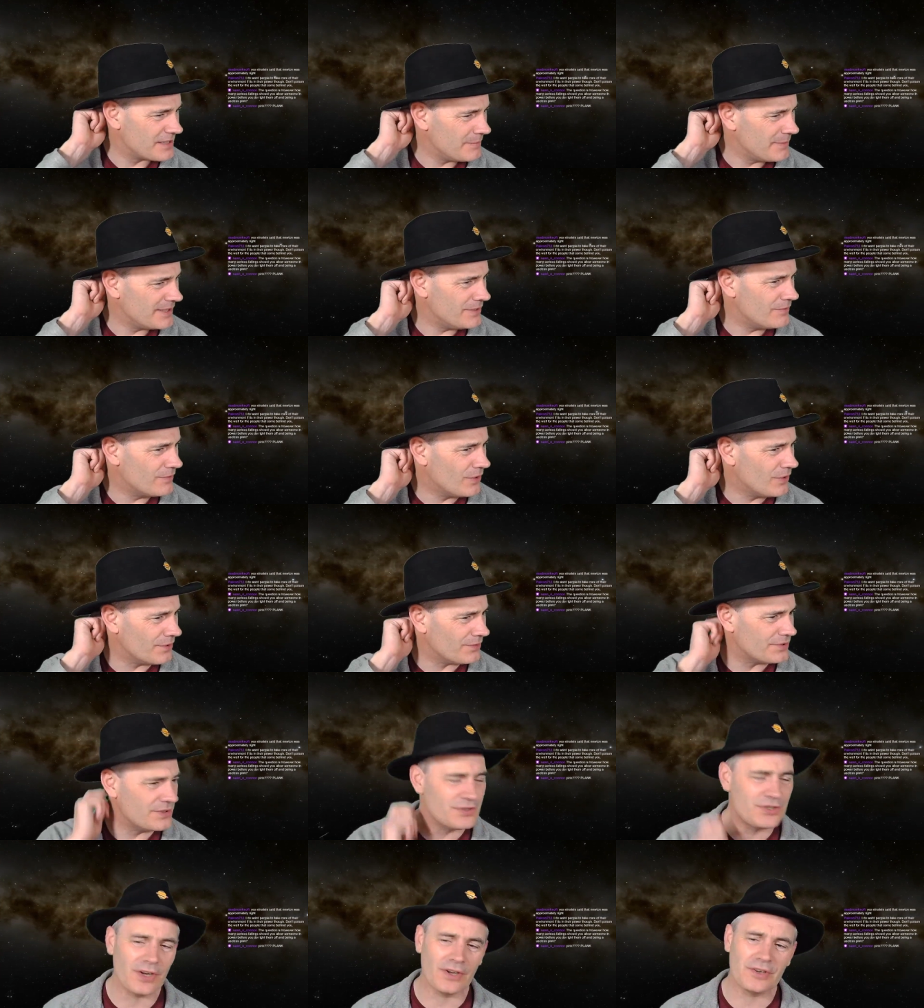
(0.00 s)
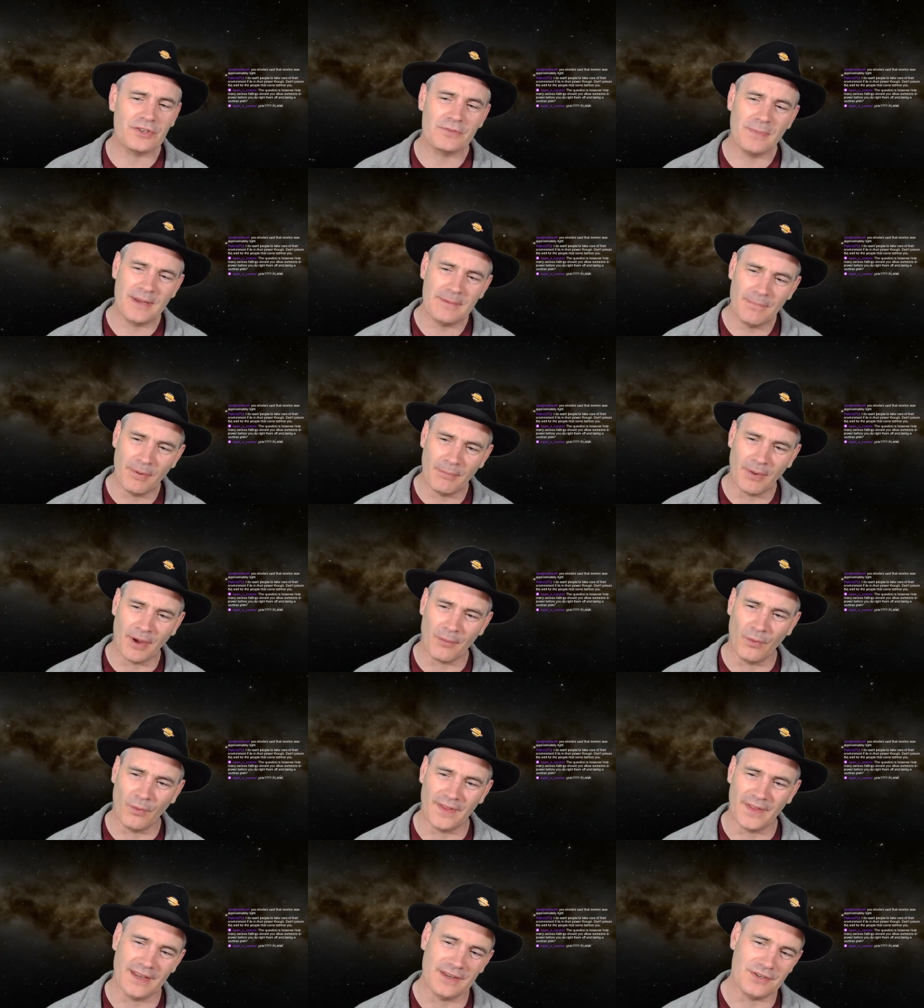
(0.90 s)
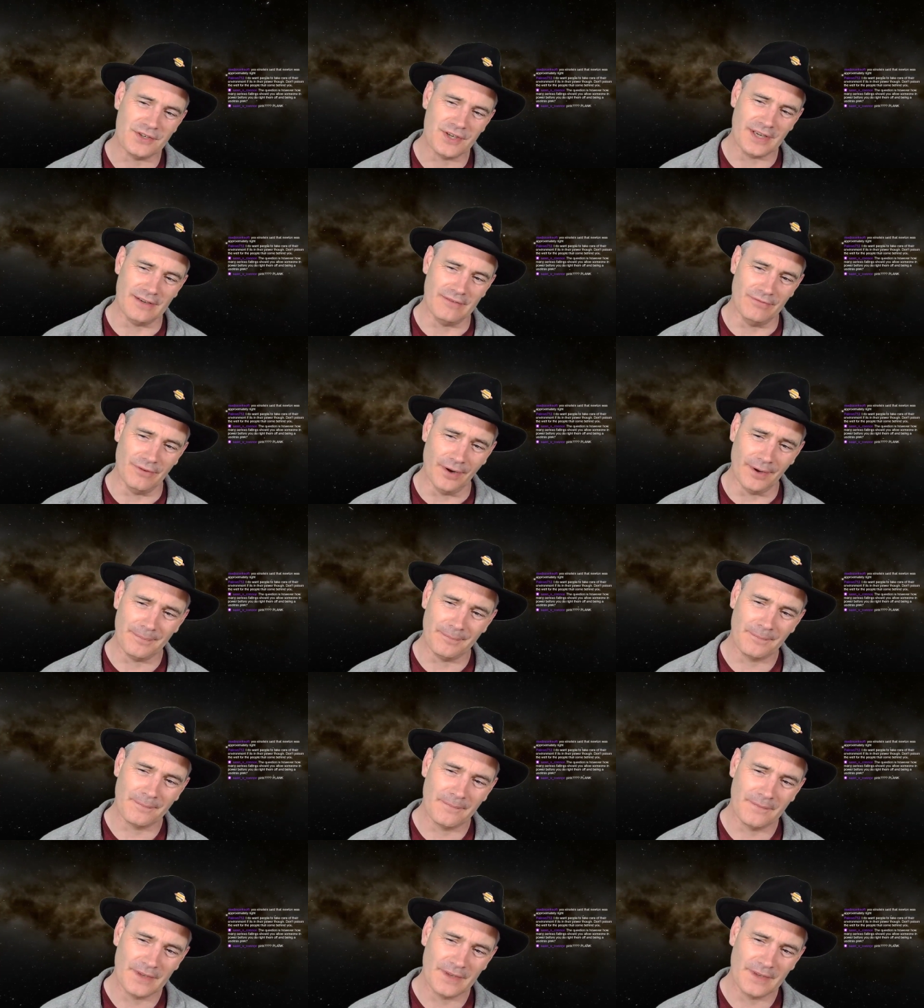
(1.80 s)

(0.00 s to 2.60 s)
I mean, you've got to judge people by what they achieve, right?